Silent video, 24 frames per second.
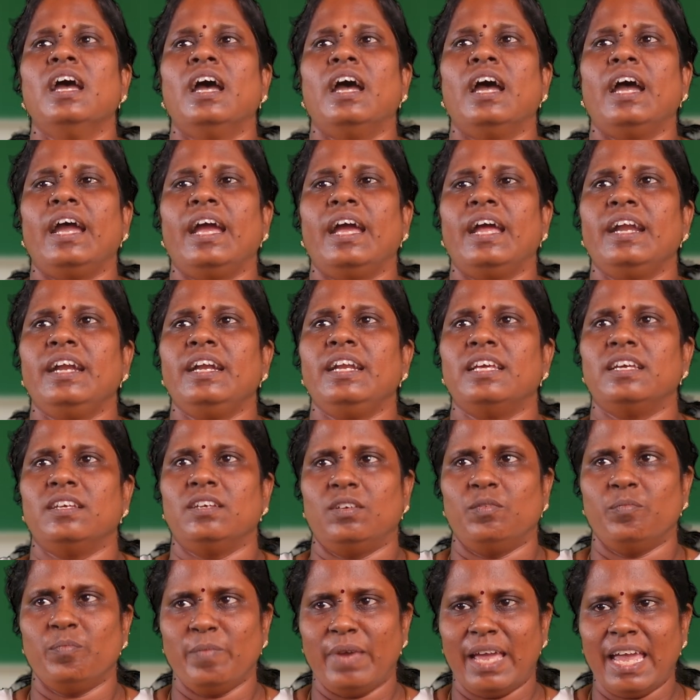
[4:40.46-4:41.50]
And
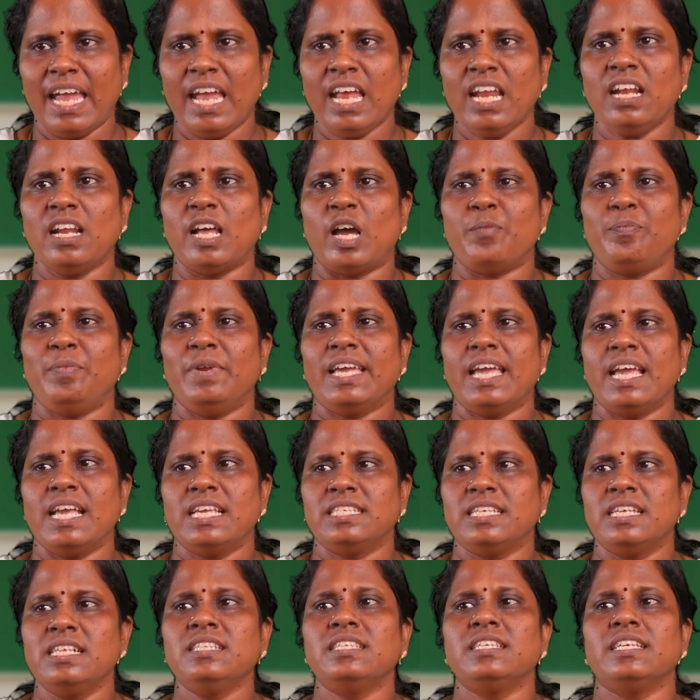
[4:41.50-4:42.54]
main
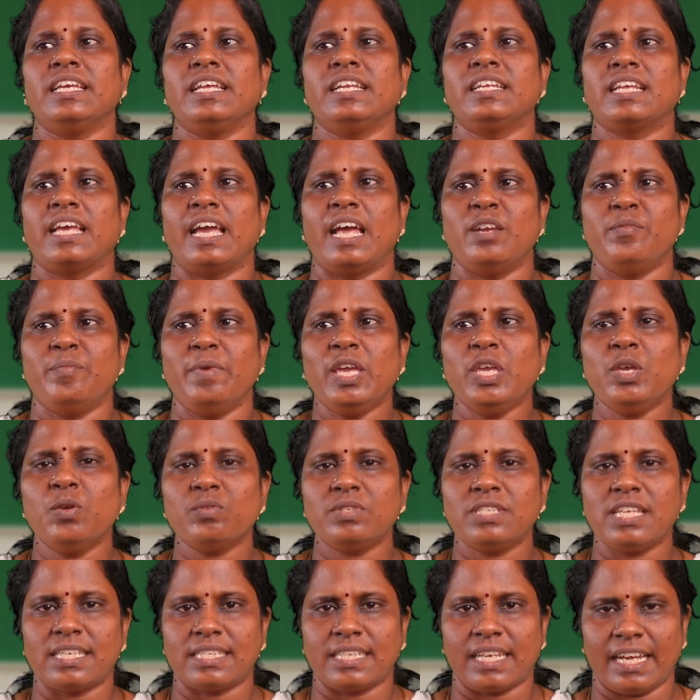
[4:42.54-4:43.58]
applications, it can be
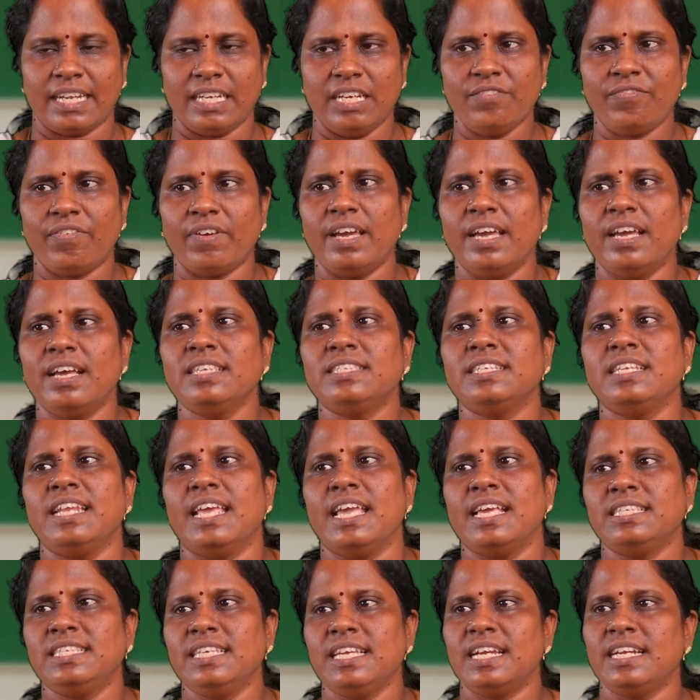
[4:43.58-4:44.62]
used as rectifiers in
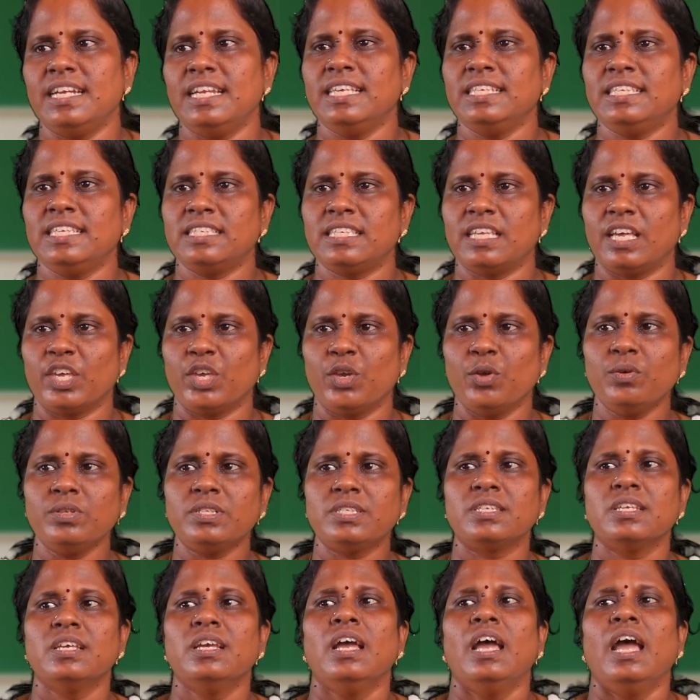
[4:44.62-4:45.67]
AC and DC
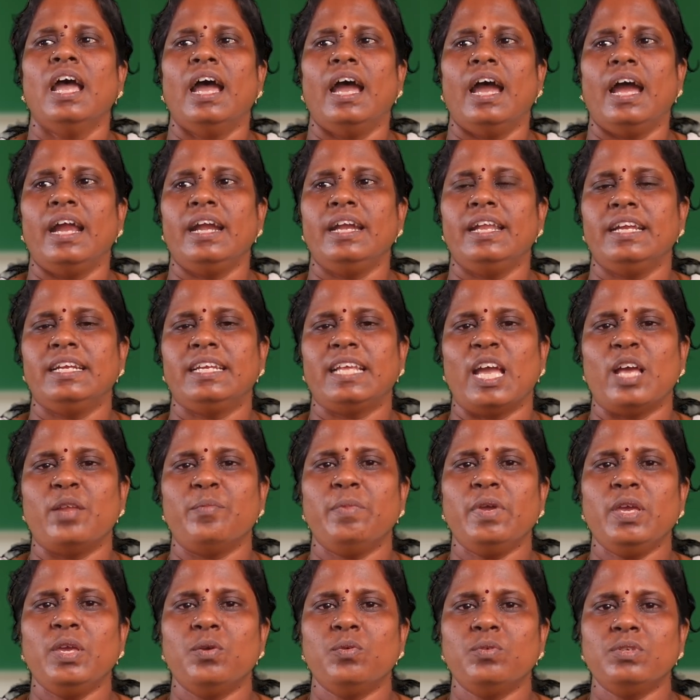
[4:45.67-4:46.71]
circuits, and it can
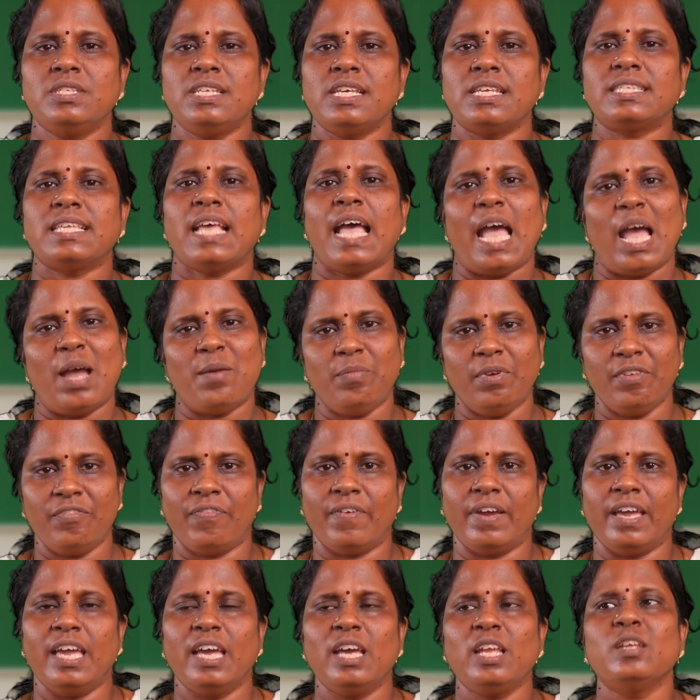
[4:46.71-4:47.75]
be used as an
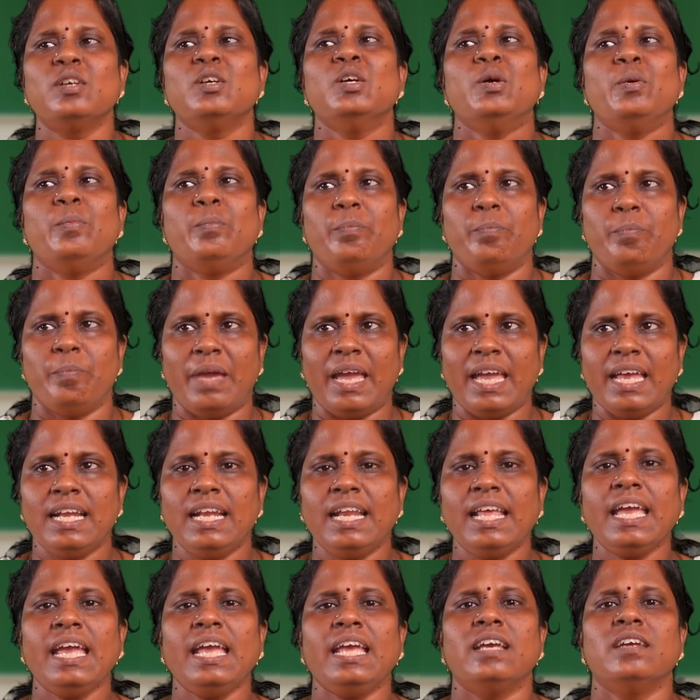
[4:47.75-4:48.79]
amplifier.
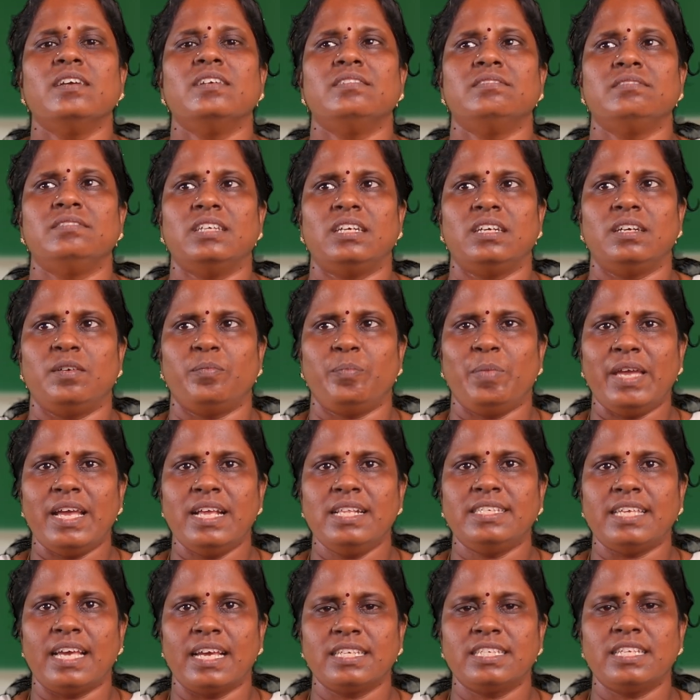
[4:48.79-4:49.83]
Mainly, the PN
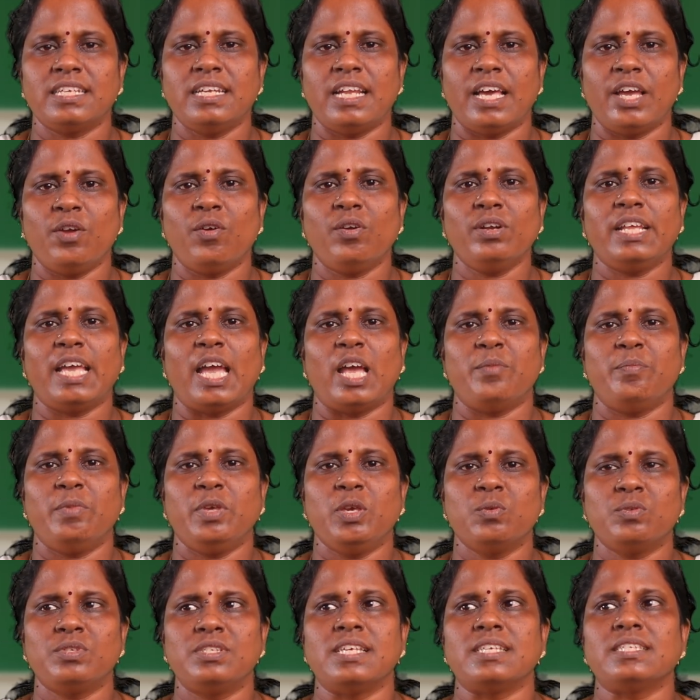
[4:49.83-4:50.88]
junction diode can be
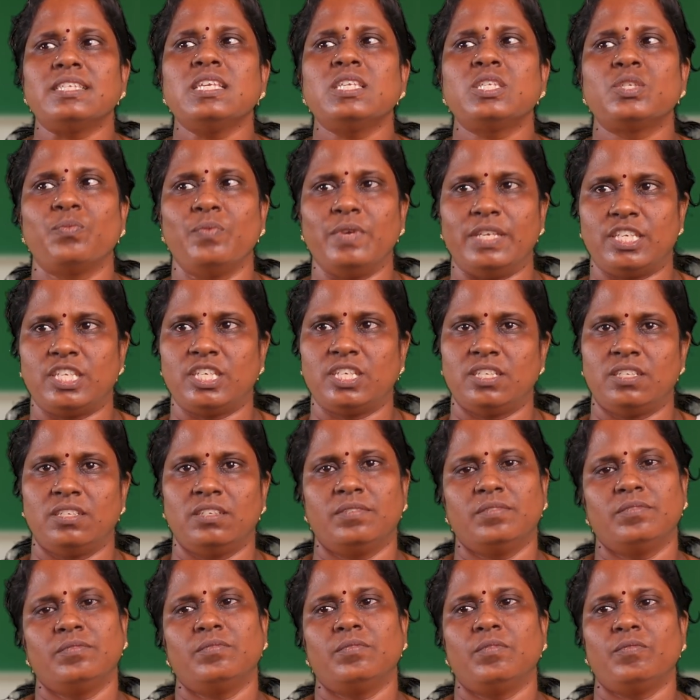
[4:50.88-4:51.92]
used as a switch
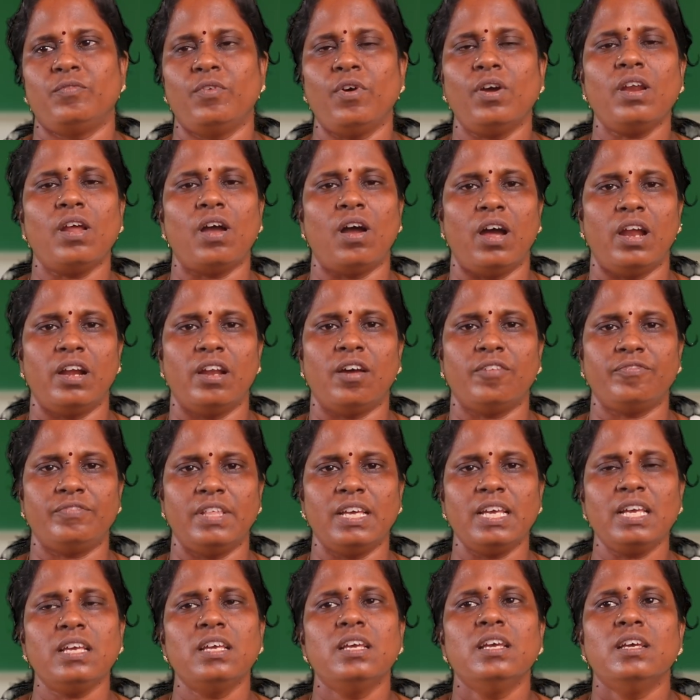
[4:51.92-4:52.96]
for on-off
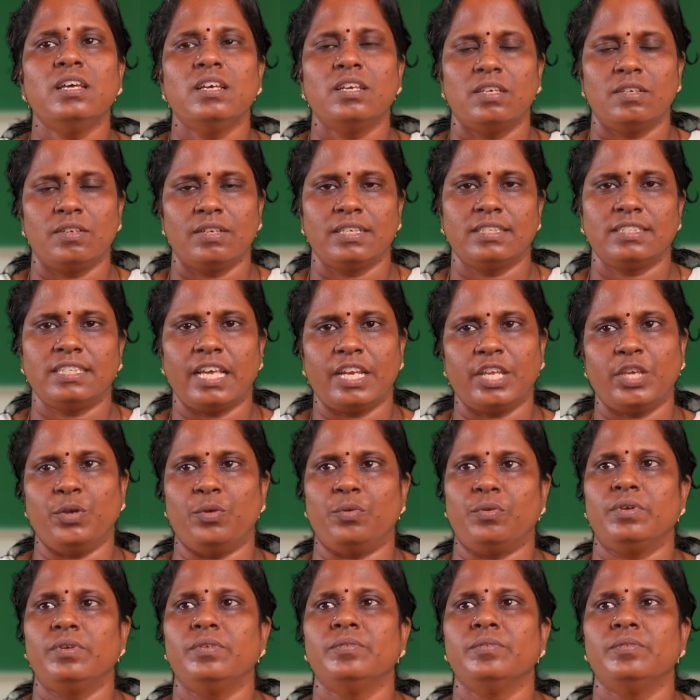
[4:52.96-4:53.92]
the circuit.